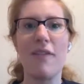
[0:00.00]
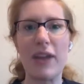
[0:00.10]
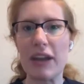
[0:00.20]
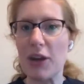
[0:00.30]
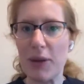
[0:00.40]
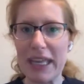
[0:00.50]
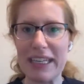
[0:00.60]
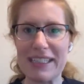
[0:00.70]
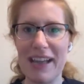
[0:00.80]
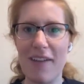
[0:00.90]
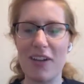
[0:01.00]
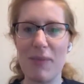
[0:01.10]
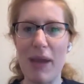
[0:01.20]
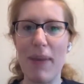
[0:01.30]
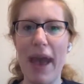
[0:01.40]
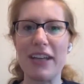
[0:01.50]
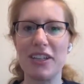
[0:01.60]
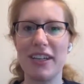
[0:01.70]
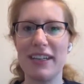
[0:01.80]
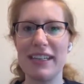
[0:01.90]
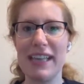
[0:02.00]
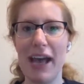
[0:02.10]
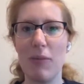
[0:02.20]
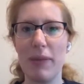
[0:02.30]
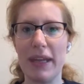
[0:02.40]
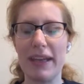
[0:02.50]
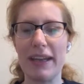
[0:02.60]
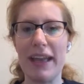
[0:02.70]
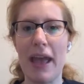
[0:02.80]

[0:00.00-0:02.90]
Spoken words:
Very quickly discovered my passion is helping